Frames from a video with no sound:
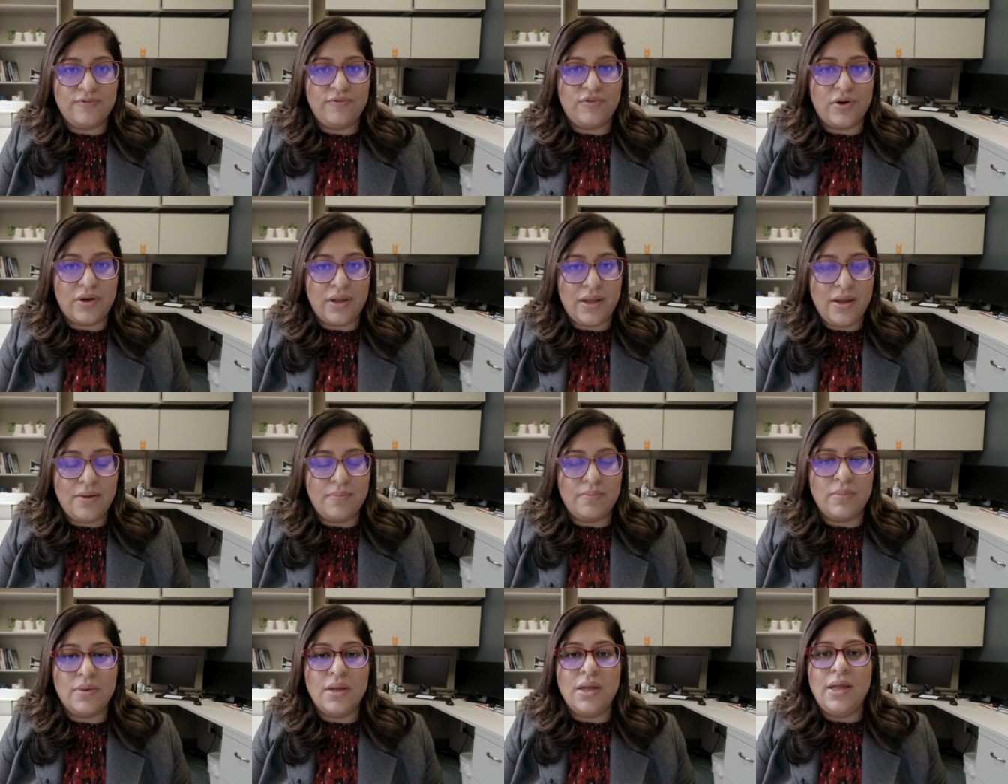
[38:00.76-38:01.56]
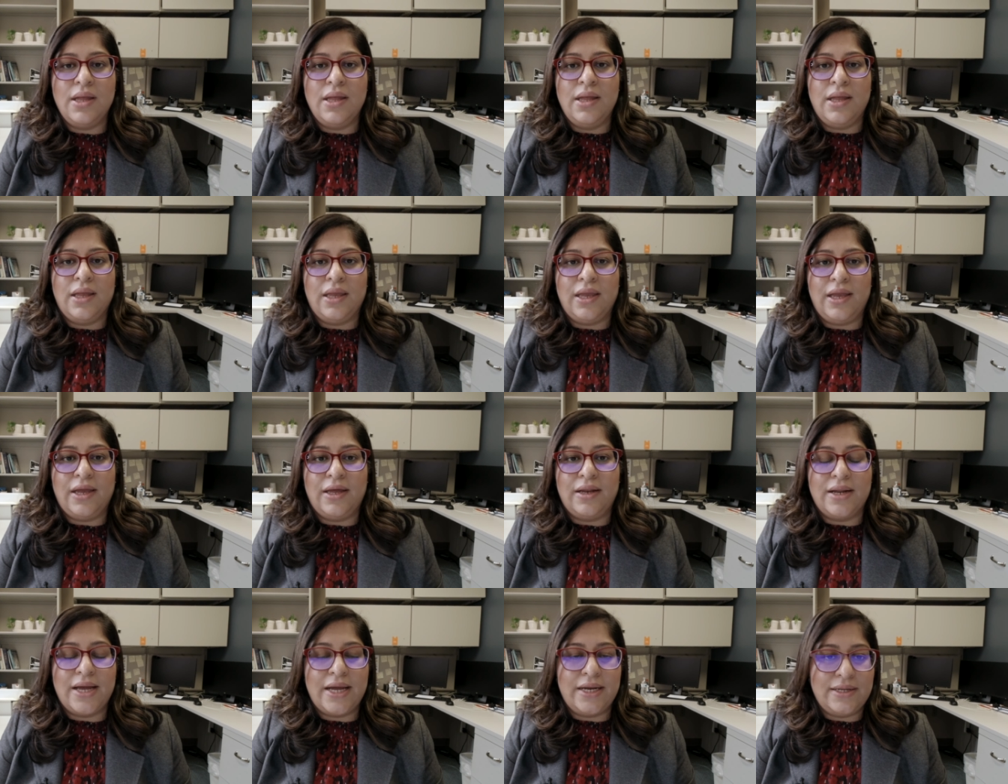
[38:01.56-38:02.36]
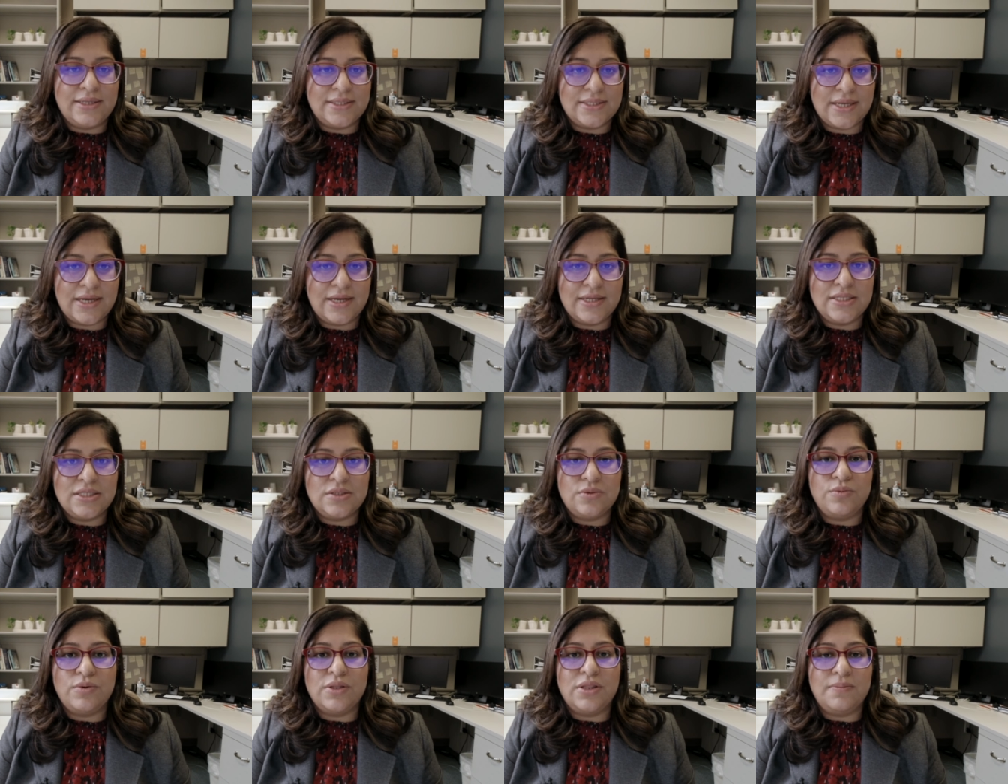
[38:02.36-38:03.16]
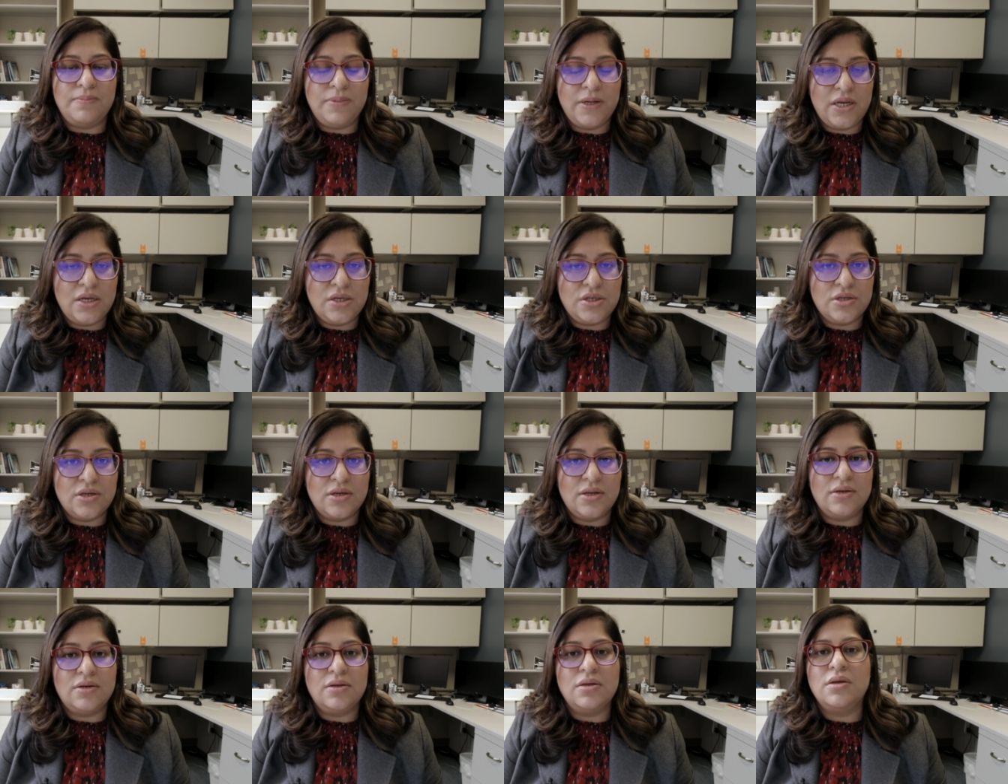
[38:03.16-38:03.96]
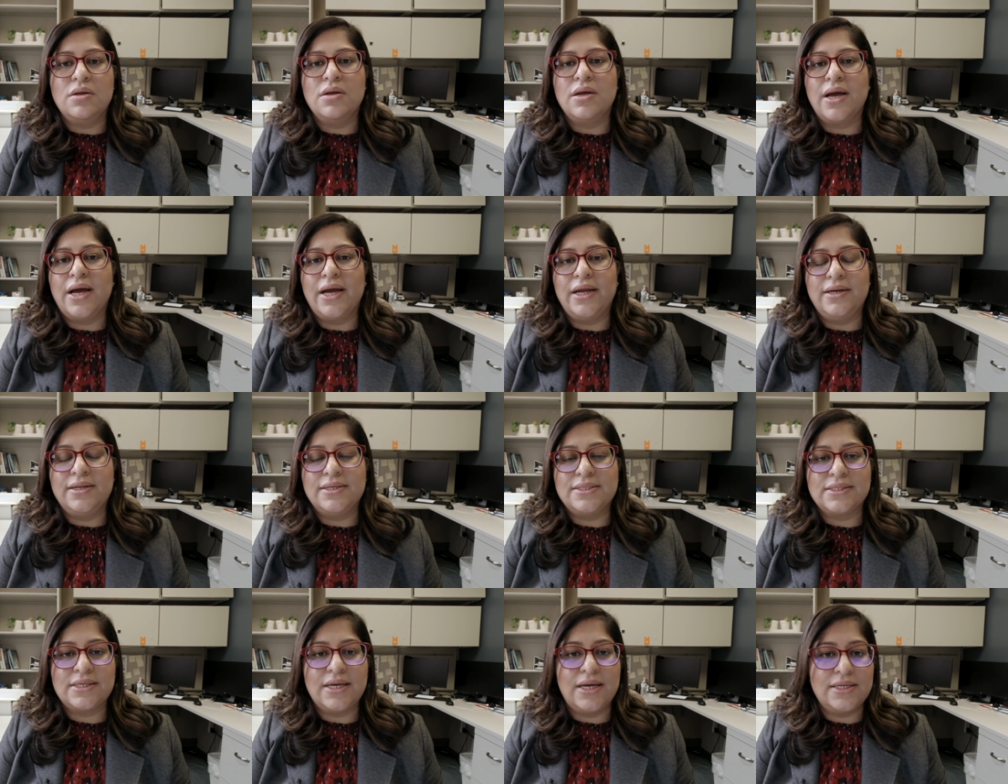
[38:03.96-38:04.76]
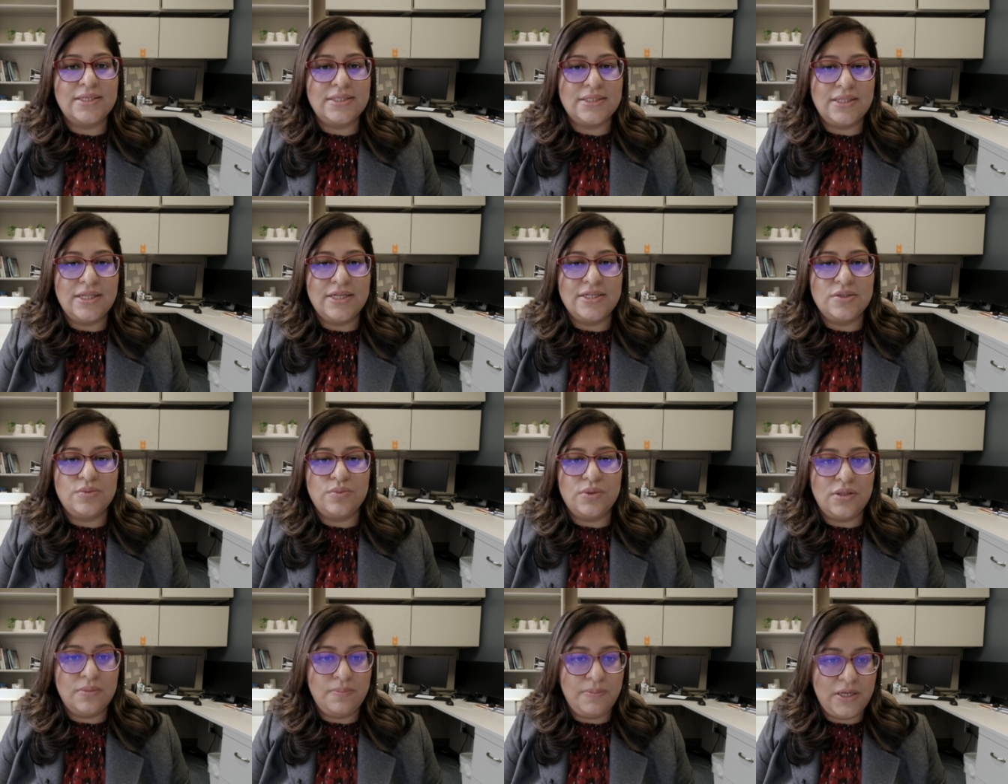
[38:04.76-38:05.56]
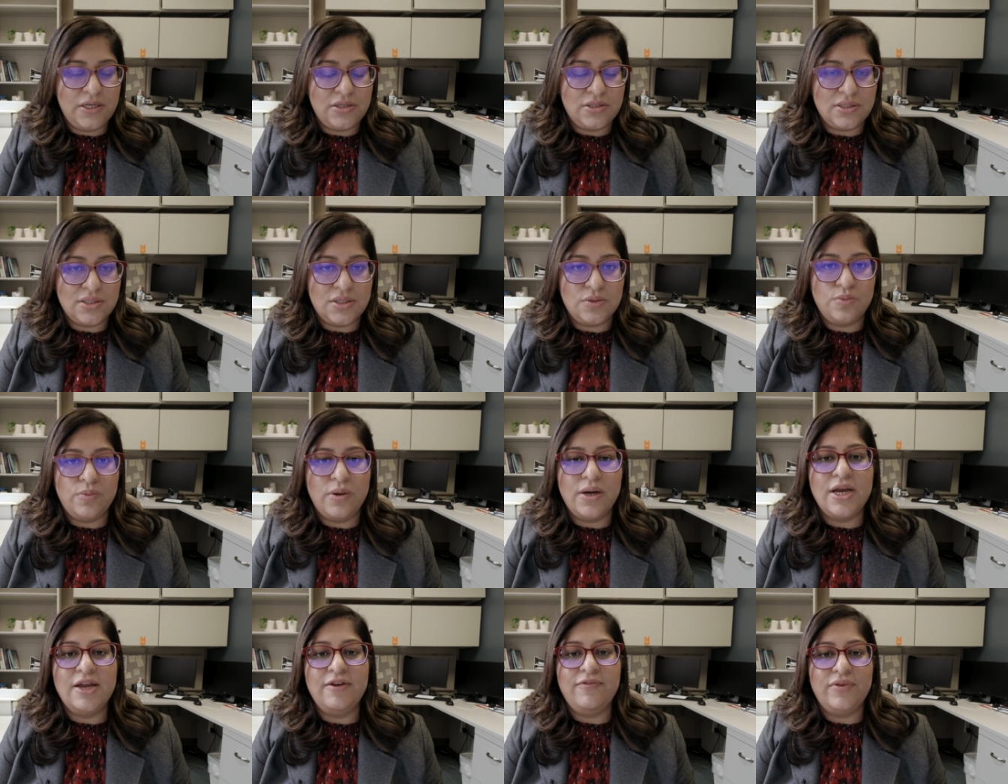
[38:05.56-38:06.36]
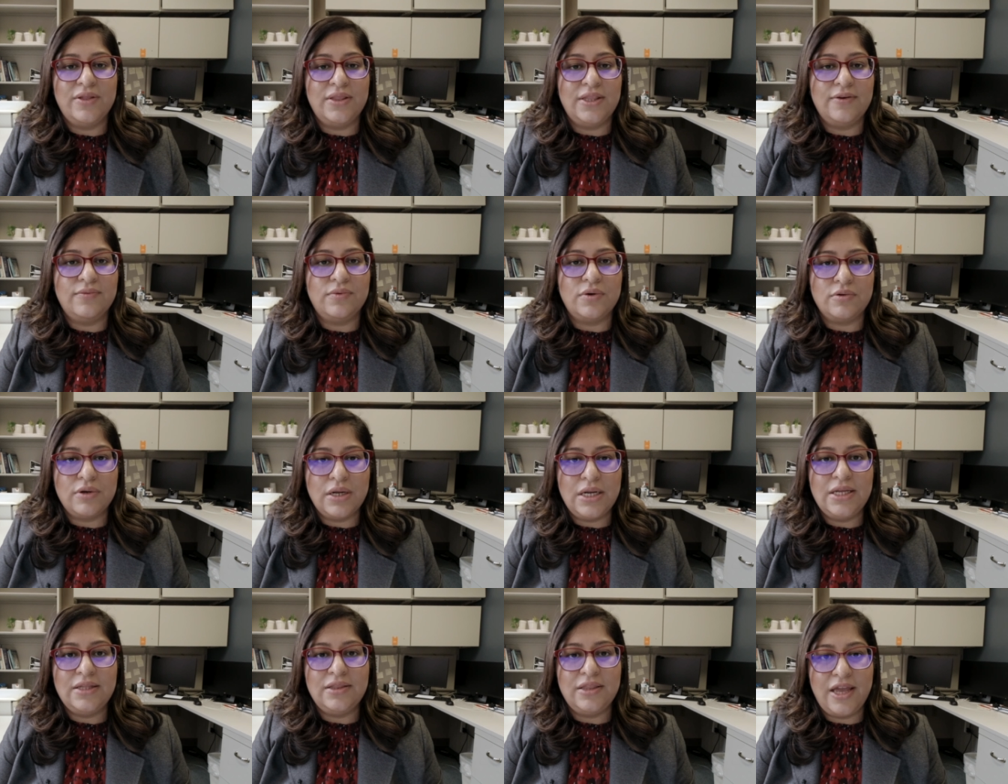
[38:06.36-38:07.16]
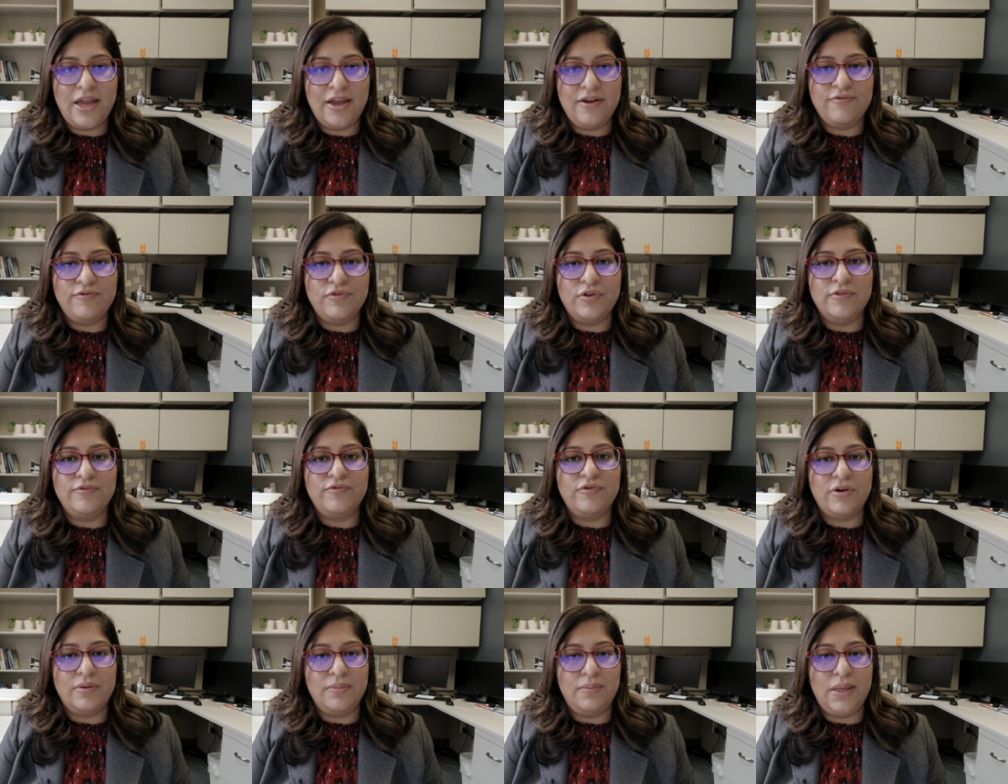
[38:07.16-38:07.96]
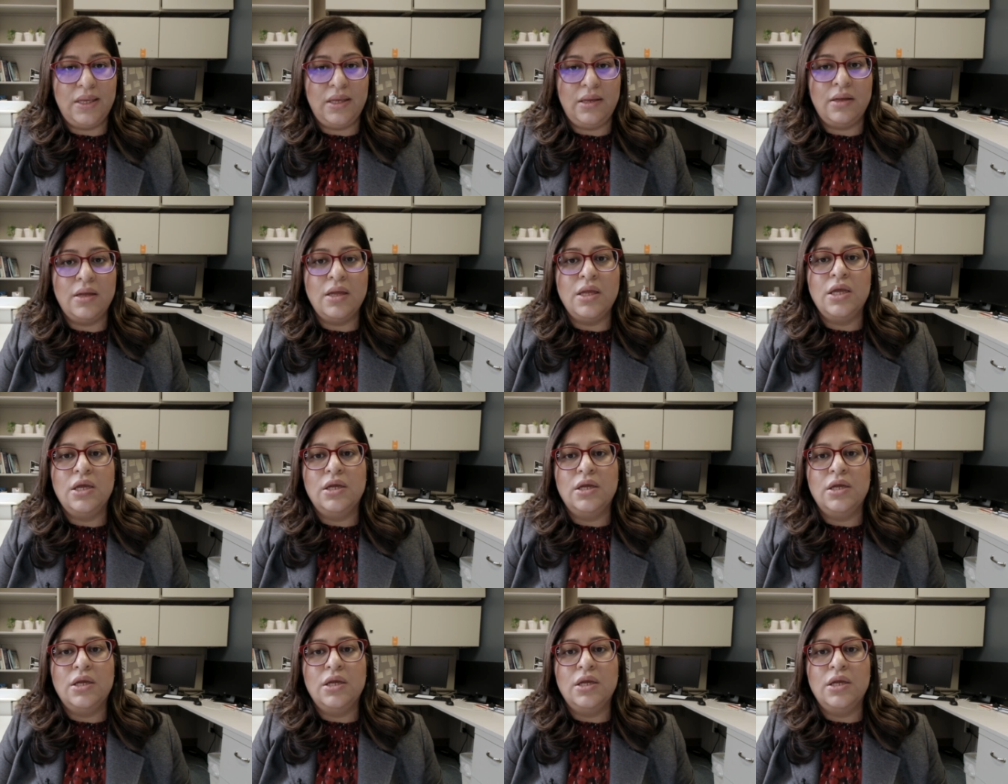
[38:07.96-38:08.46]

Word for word: for him. And I discussed with the patient, I discussed this with the patient's wife, and they were really thankful for me